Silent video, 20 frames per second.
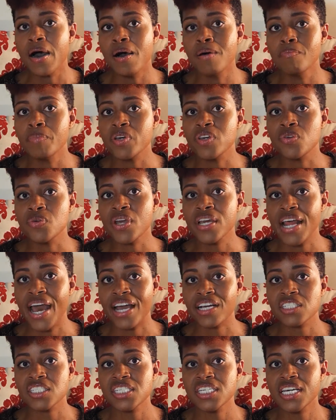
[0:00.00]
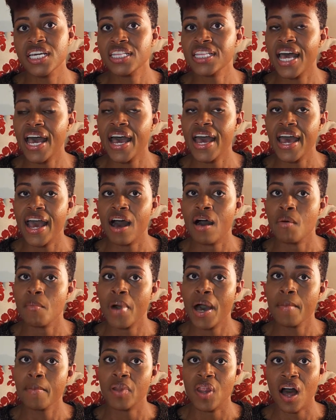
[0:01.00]
But you can actually get that on
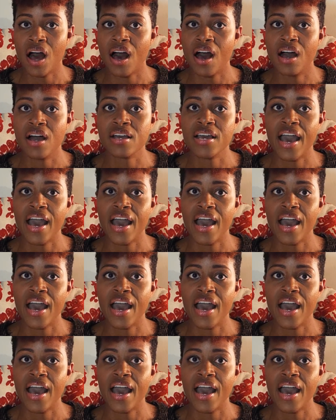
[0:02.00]
my blog